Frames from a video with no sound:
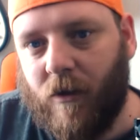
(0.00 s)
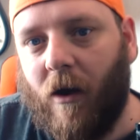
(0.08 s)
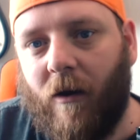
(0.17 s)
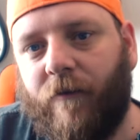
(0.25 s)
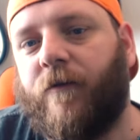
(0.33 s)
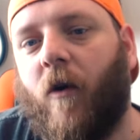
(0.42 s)

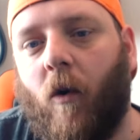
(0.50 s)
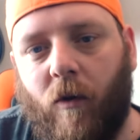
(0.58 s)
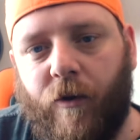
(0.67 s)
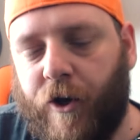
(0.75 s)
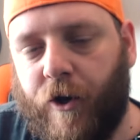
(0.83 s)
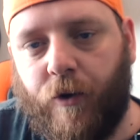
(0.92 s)
of all
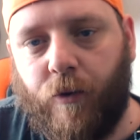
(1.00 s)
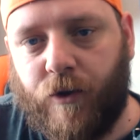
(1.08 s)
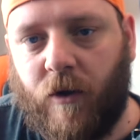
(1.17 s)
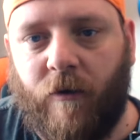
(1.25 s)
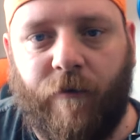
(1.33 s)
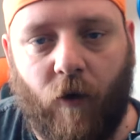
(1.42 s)
the news
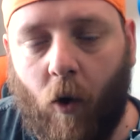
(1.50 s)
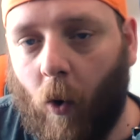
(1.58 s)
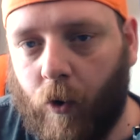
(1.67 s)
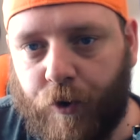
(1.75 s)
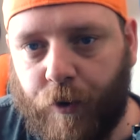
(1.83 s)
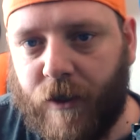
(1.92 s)
for
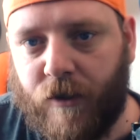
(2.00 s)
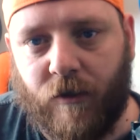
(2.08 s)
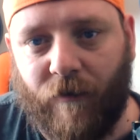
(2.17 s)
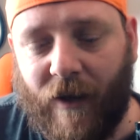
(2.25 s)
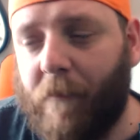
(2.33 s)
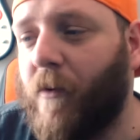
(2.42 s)
Call of Duty and
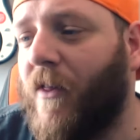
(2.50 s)
stuff like that.